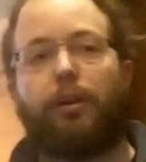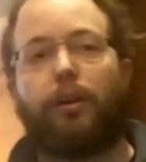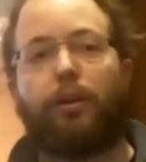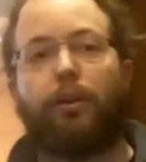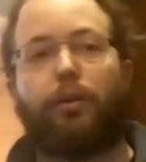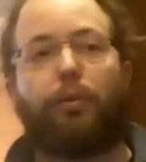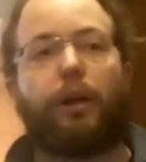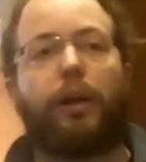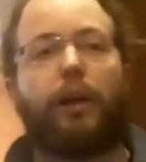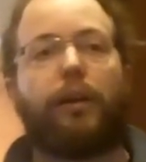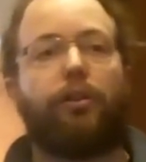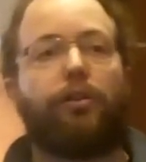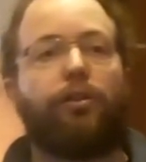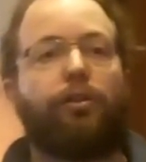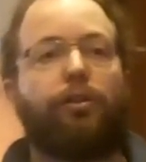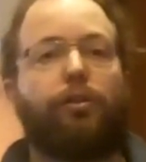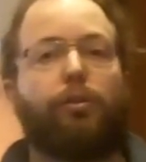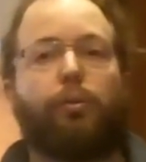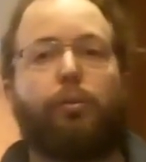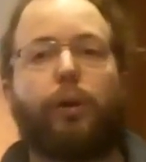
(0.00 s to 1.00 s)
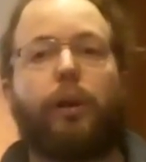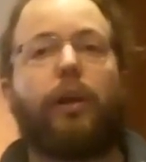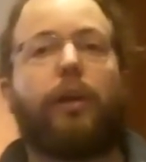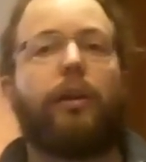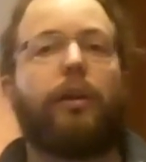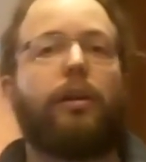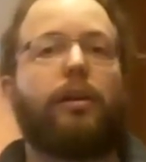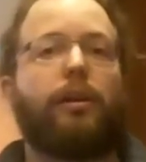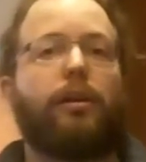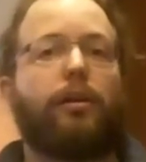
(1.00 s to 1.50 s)
Otherwise,
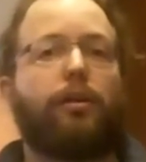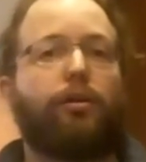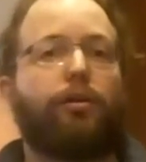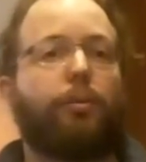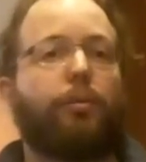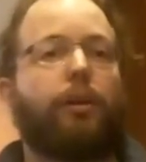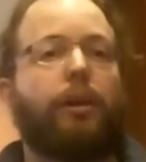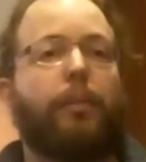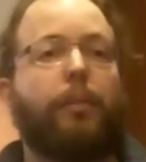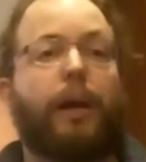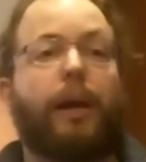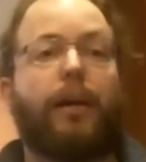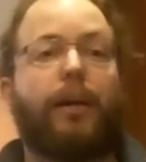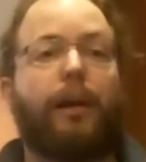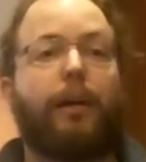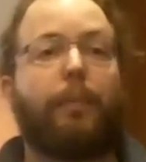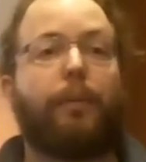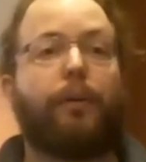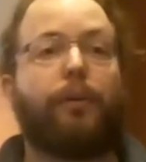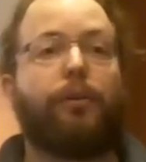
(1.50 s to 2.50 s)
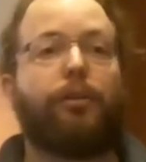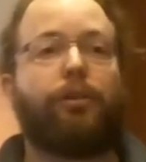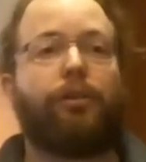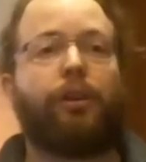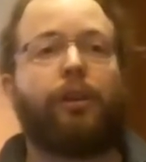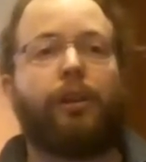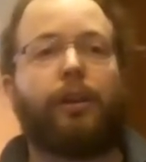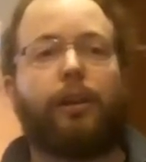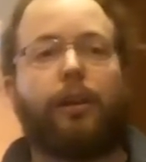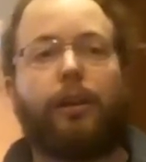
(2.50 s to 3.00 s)
when something bad happens,
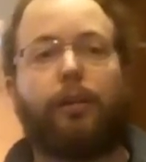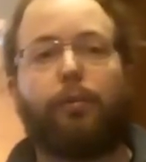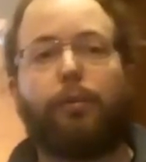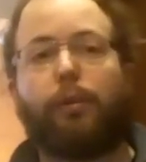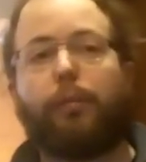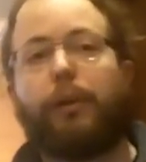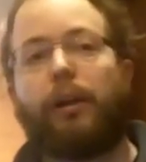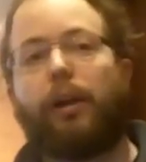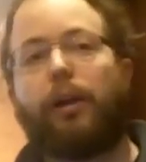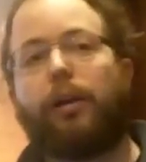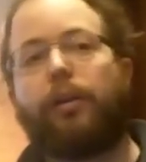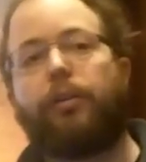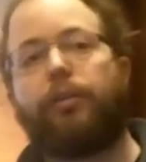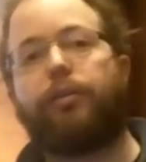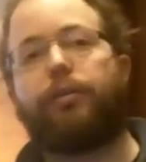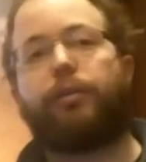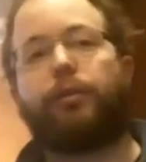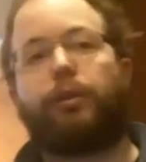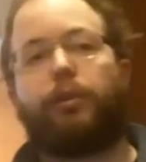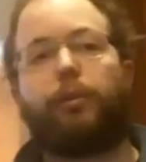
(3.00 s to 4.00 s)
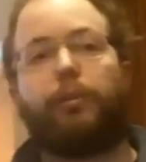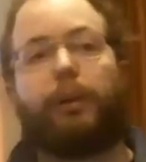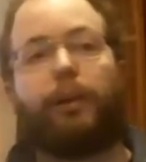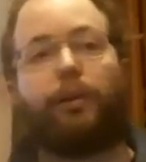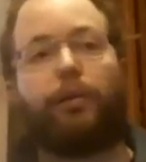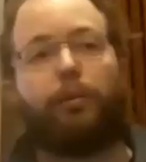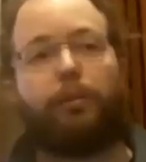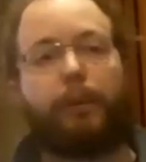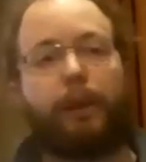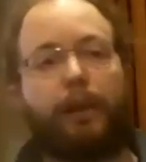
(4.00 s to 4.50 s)
it will be harder for
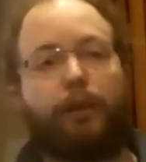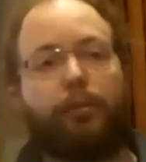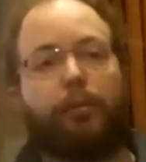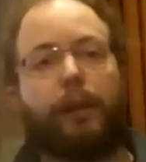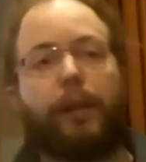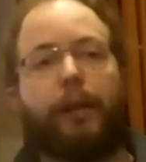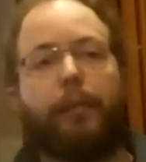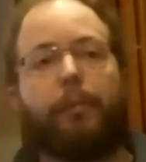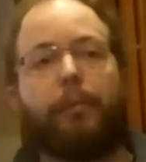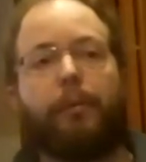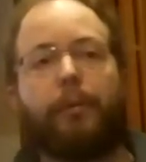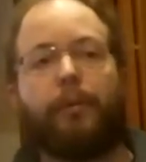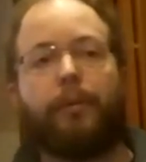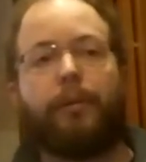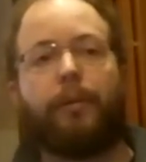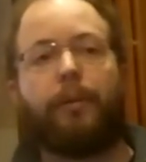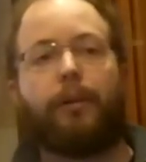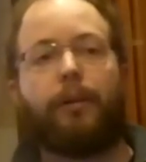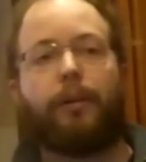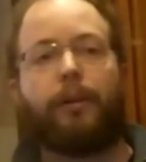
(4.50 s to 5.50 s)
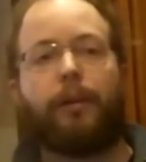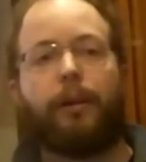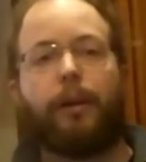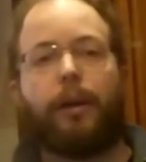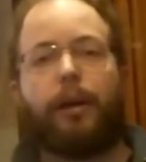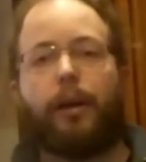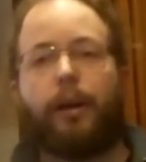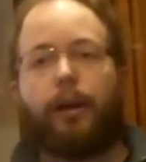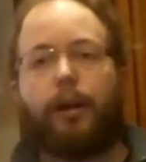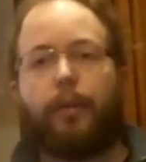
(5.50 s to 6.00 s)
me to place blame.
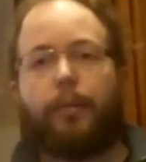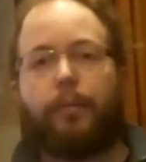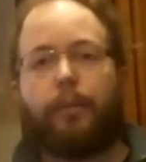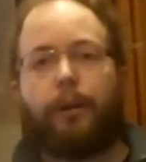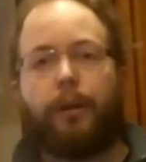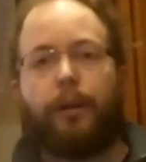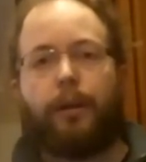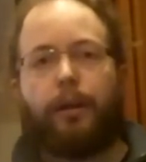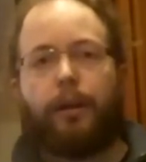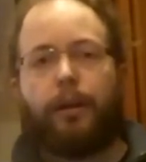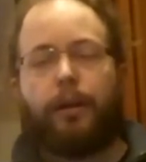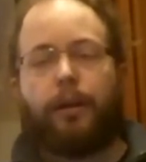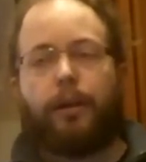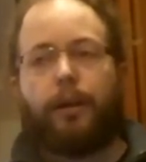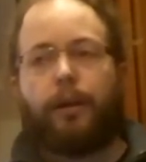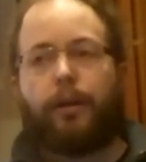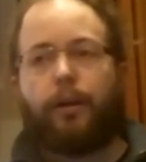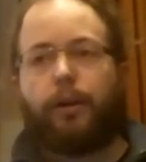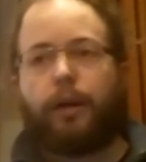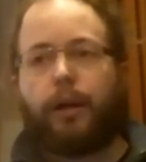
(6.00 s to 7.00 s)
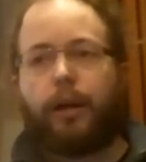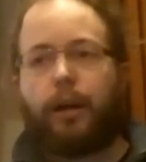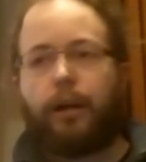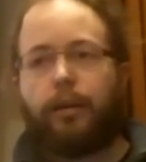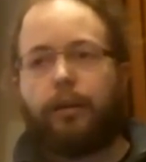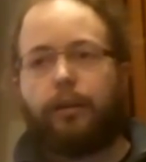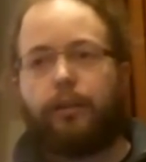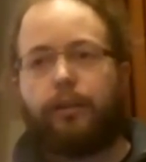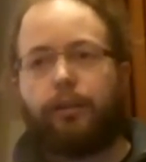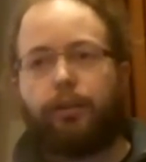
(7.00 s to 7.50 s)
Um, now,
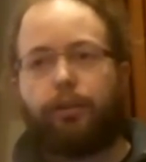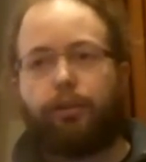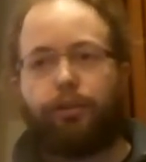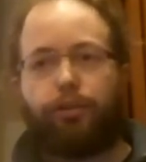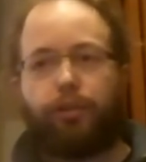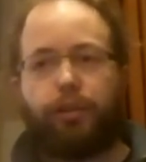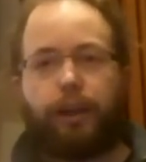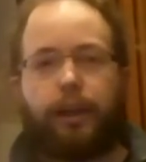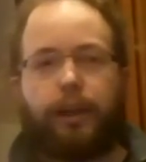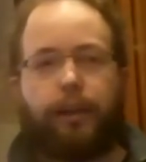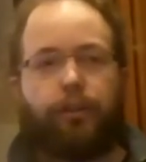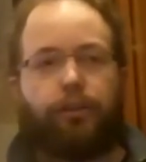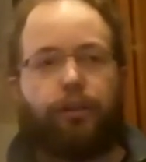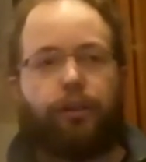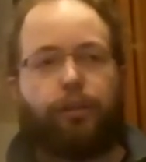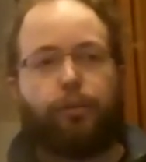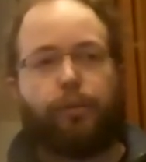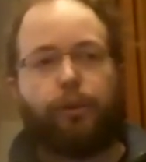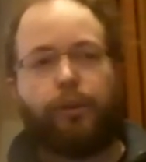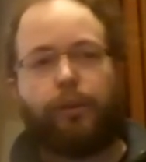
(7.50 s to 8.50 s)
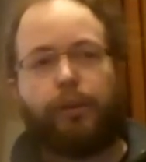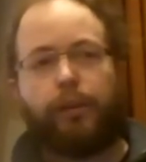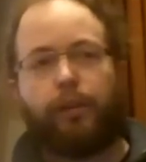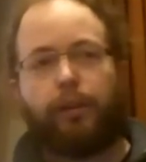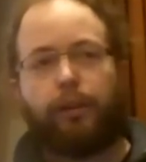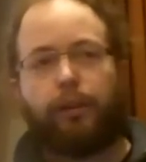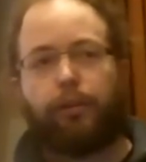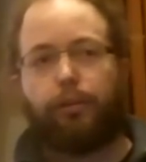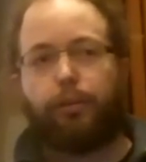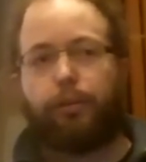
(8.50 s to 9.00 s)
this ties in with the
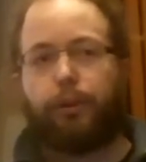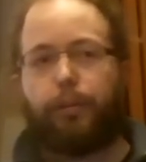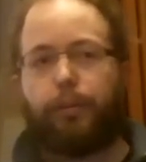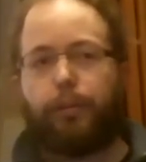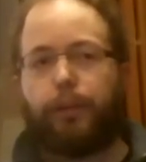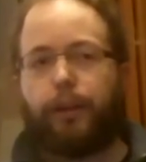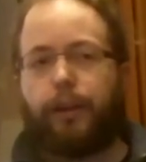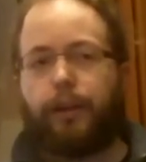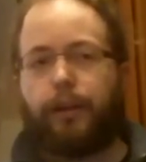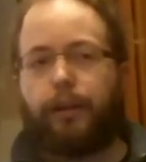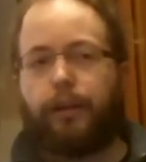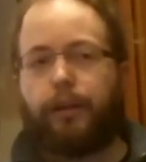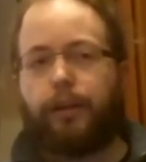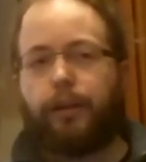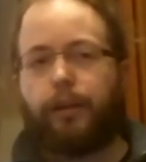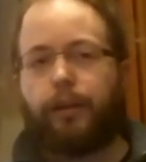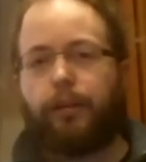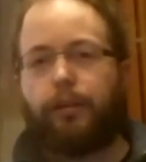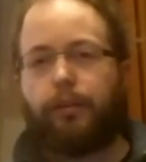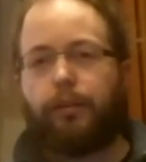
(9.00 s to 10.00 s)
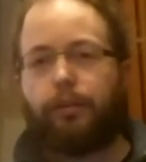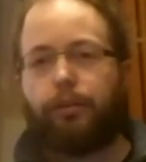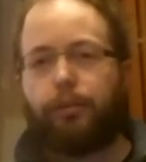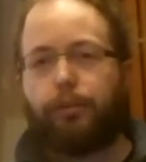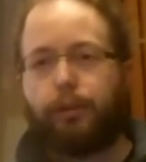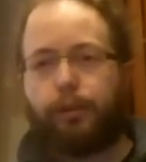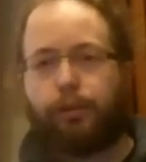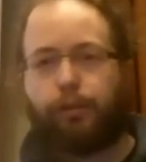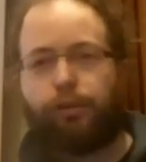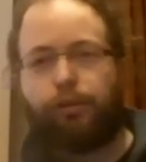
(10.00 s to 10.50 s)
intellectual property in, in
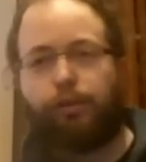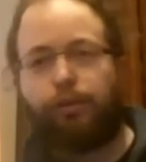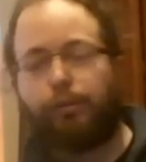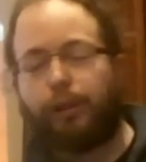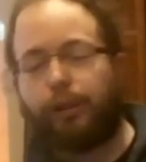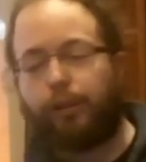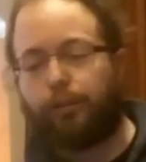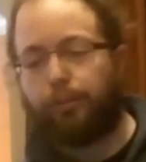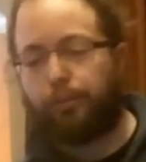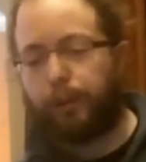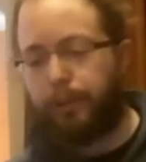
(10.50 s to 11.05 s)
some interesting ways.